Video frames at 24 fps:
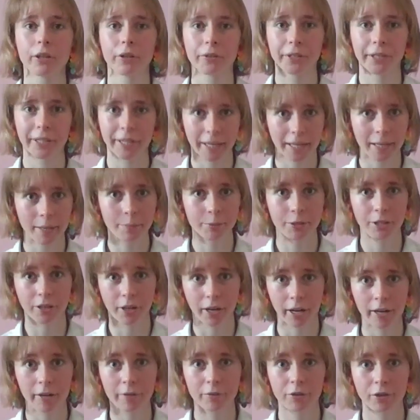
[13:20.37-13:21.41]
on the games that
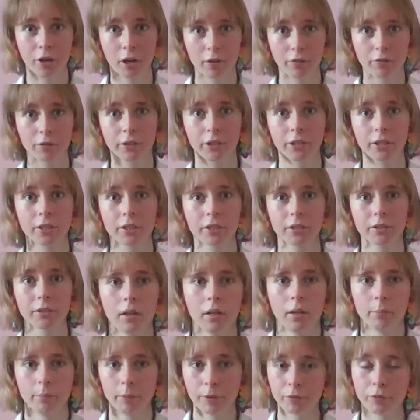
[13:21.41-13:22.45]
Hyves offered.
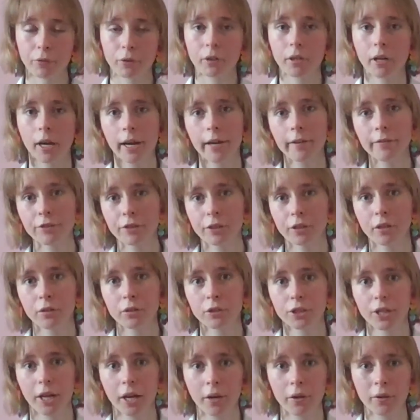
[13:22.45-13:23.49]
Before Hyves closed
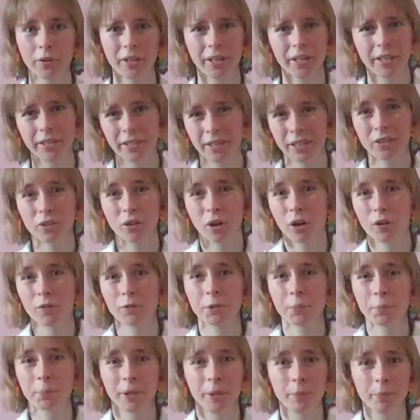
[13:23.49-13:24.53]
down, they did offer
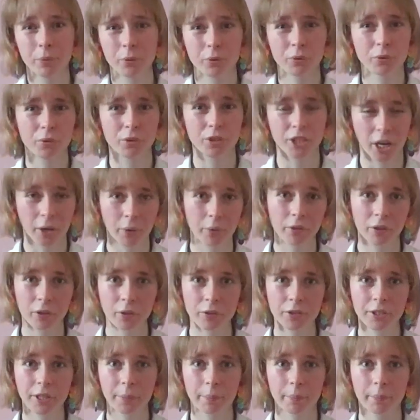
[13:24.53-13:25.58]
people to download
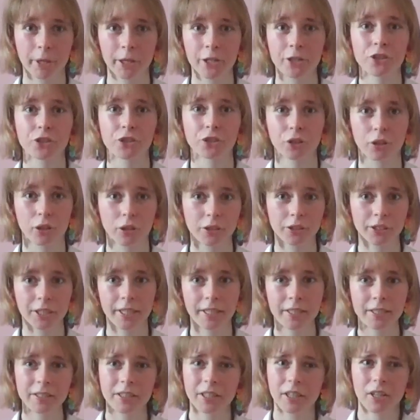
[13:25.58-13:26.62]
their page's
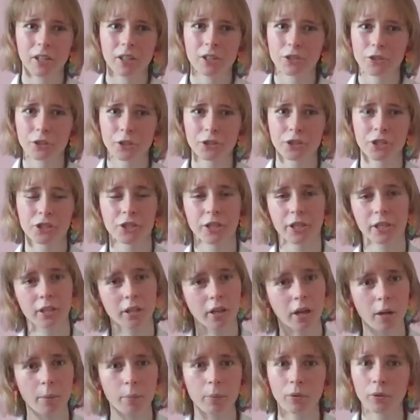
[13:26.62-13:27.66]
content, such as their
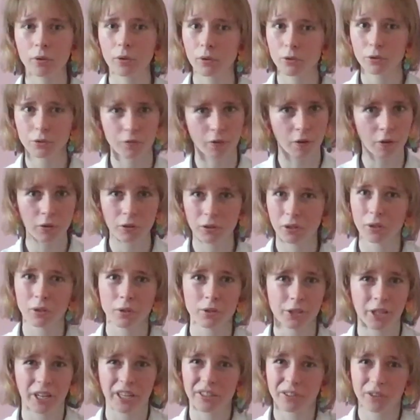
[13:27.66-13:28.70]
cobbles, photos
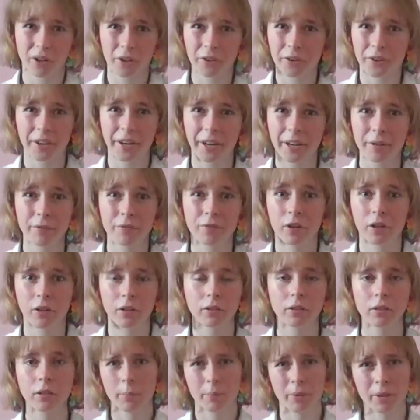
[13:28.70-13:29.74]
and other info.
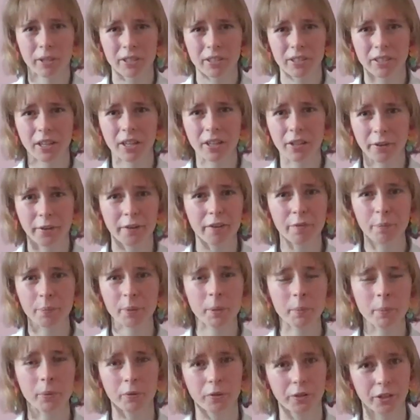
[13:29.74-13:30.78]
But a lot of
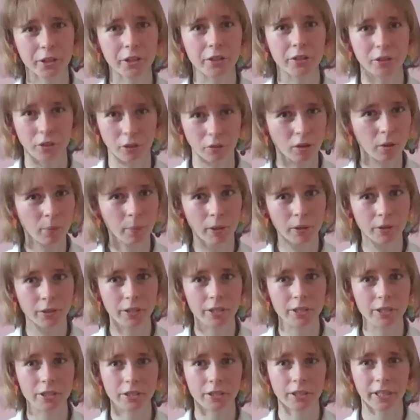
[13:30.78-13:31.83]
people didn't know about
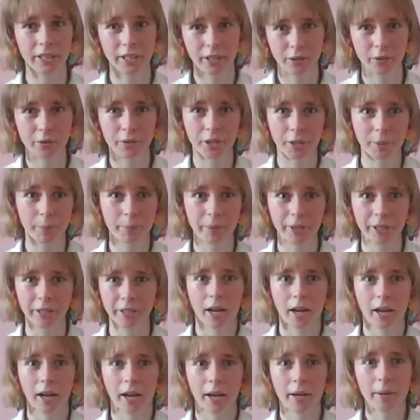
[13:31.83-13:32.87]
this, including me.
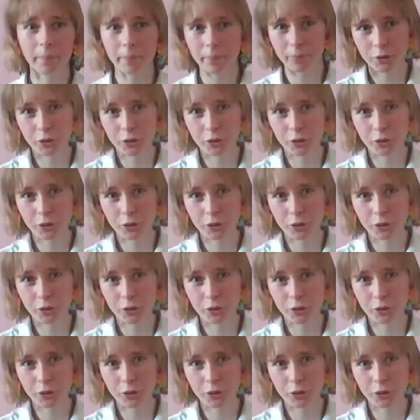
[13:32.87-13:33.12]
I'm